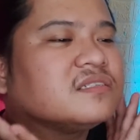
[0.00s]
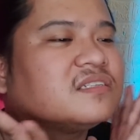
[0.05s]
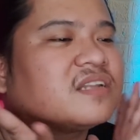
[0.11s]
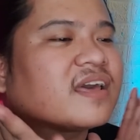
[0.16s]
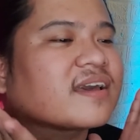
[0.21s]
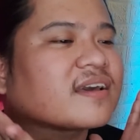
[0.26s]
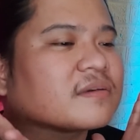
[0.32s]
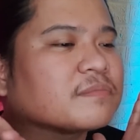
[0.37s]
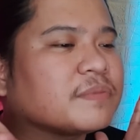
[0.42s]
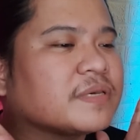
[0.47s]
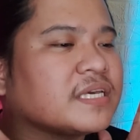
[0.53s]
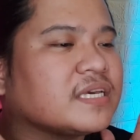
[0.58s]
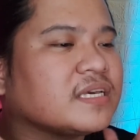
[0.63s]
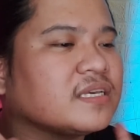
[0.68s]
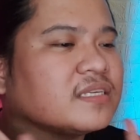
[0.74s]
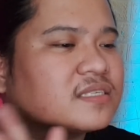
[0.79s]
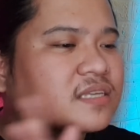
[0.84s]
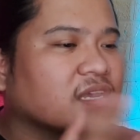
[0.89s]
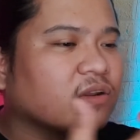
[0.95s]
neck
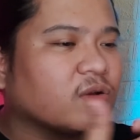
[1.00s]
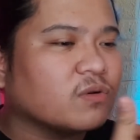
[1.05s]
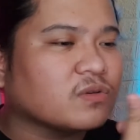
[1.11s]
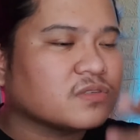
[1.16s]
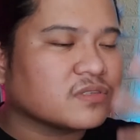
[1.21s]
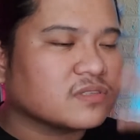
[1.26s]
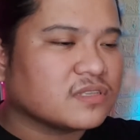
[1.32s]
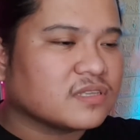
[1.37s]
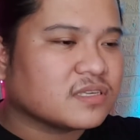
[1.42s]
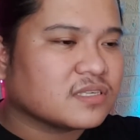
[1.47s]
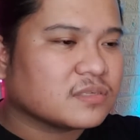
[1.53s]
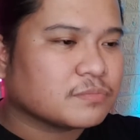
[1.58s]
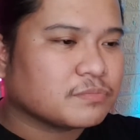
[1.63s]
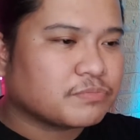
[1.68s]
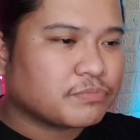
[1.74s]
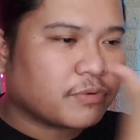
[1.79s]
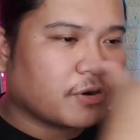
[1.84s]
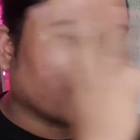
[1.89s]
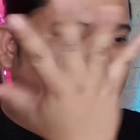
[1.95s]
piece, and also this
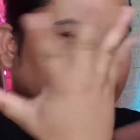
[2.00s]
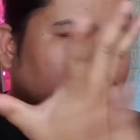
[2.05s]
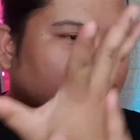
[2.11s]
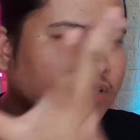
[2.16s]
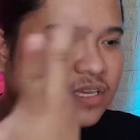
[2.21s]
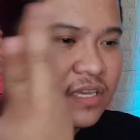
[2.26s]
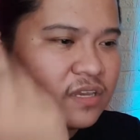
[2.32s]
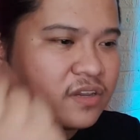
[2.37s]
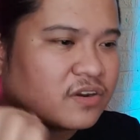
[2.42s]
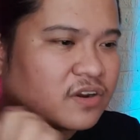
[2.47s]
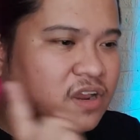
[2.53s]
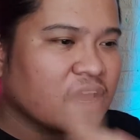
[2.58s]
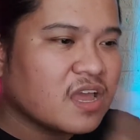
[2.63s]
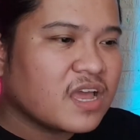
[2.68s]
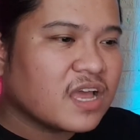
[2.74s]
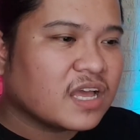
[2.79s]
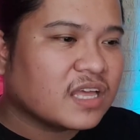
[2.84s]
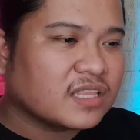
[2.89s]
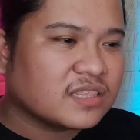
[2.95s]
part of the hair,
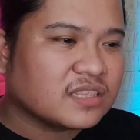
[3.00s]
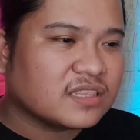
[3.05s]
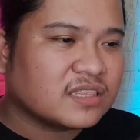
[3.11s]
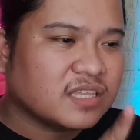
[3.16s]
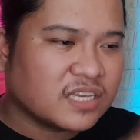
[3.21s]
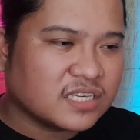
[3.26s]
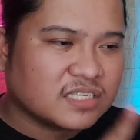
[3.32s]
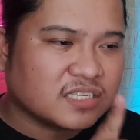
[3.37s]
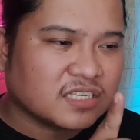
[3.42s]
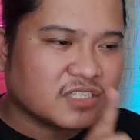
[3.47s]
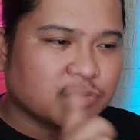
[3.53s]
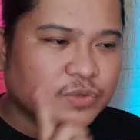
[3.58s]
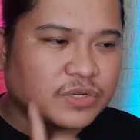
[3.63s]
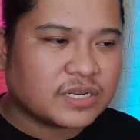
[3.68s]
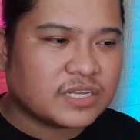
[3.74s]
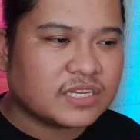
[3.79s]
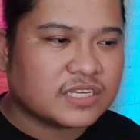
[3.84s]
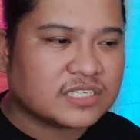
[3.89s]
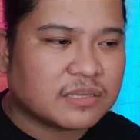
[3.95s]
this is
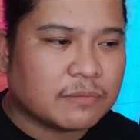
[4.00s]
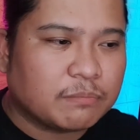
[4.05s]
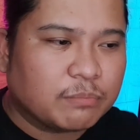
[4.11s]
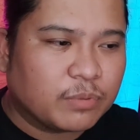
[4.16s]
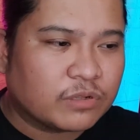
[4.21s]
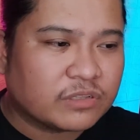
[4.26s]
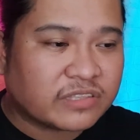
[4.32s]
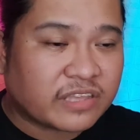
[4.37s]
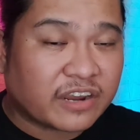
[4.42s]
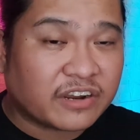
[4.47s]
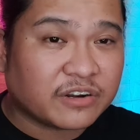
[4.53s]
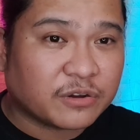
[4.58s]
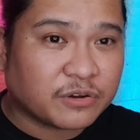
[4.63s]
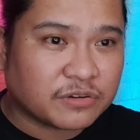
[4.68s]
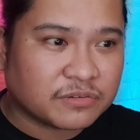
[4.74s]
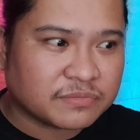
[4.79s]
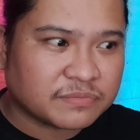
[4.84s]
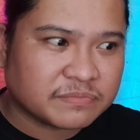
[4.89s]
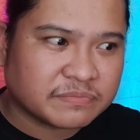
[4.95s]
really simple terno.